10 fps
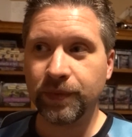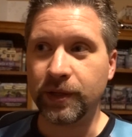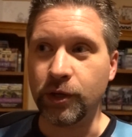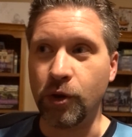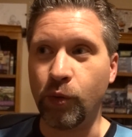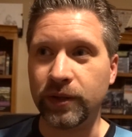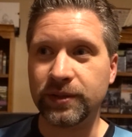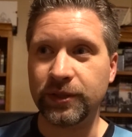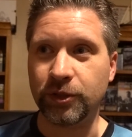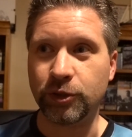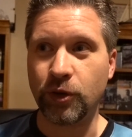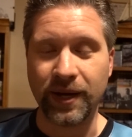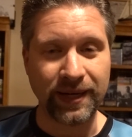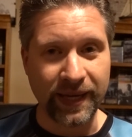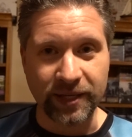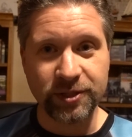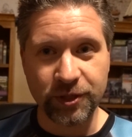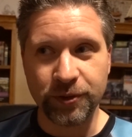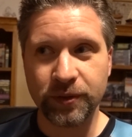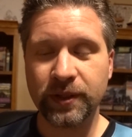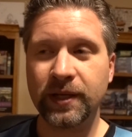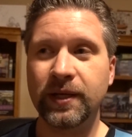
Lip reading: know what you're trying to get to,